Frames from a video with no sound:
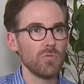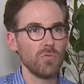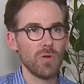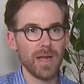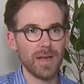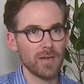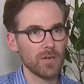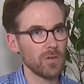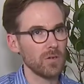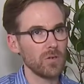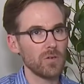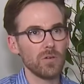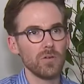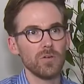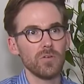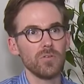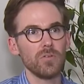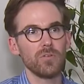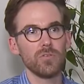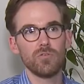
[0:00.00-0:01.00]

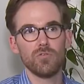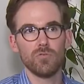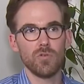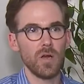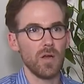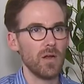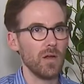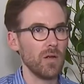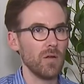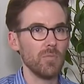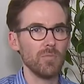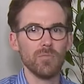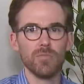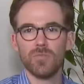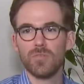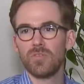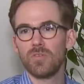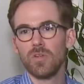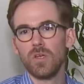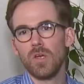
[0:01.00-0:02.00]
Records,
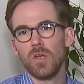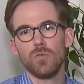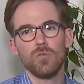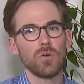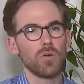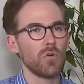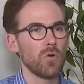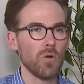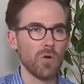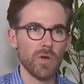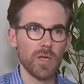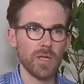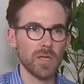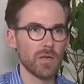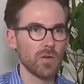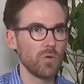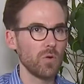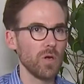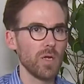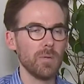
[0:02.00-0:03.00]
drums, recording
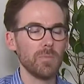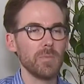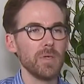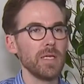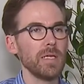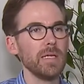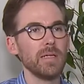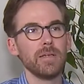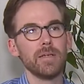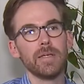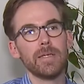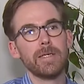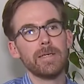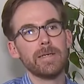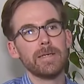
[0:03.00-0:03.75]
equipment,